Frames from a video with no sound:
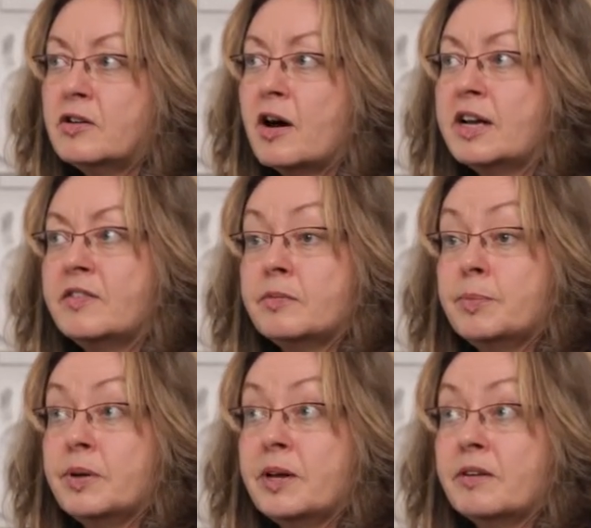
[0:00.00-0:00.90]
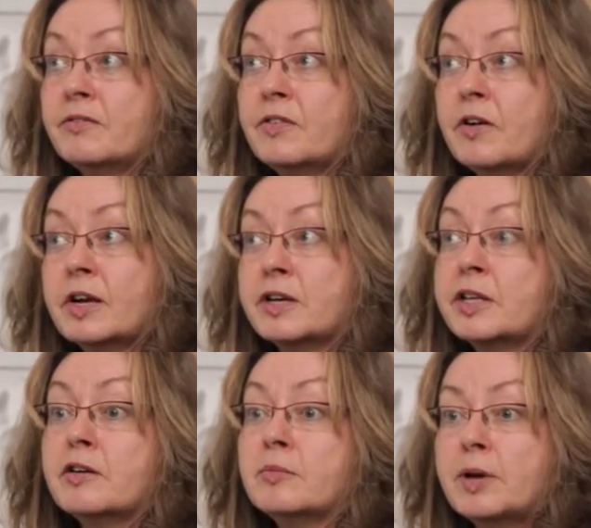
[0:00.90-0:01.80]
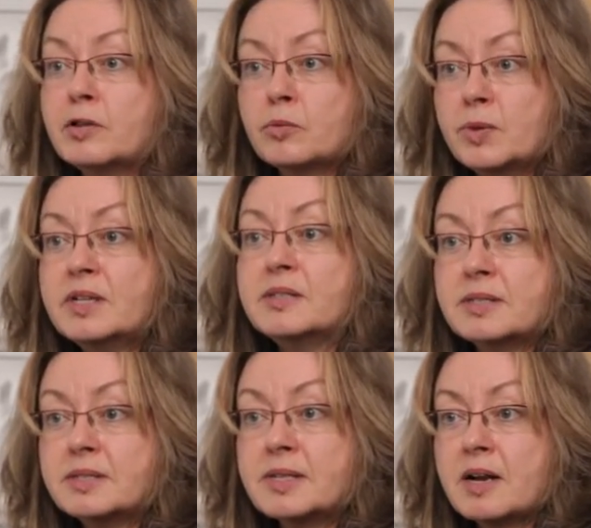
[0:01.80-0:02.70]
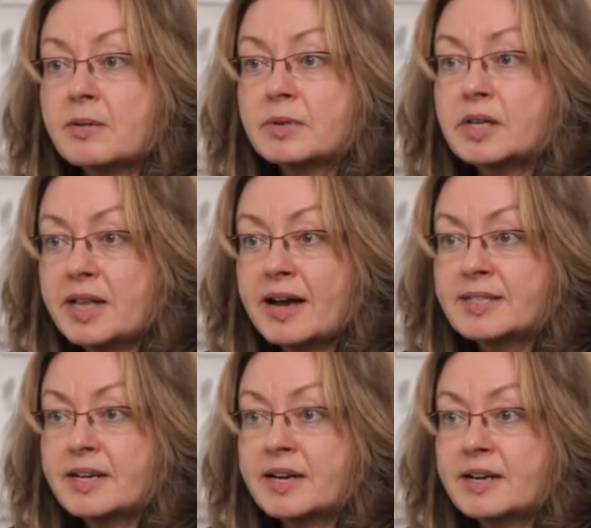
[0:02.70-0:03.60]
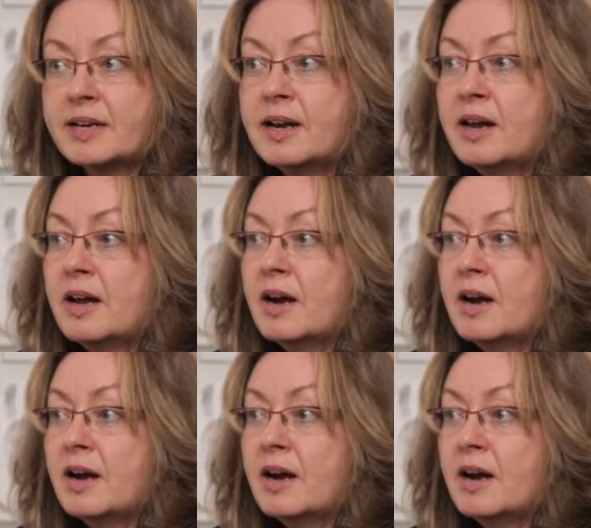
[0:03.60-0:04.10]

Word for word: not even being very clear about the reasons that I'm collecting it,